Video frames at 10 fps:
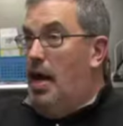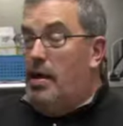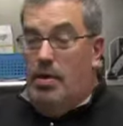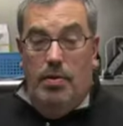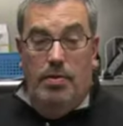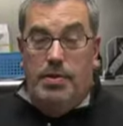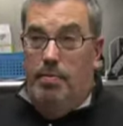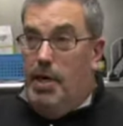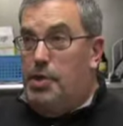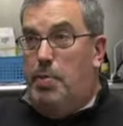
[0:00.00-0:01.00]
I can use
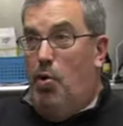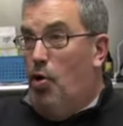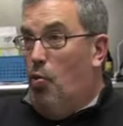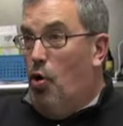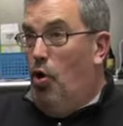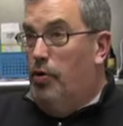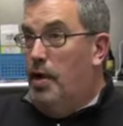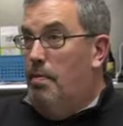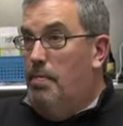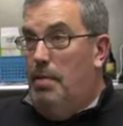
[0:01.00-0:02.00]
the best beer in the world,
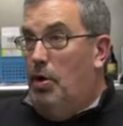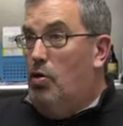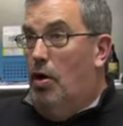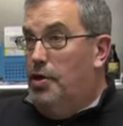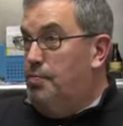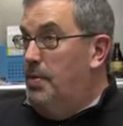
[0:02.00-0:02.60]
and it maybe costs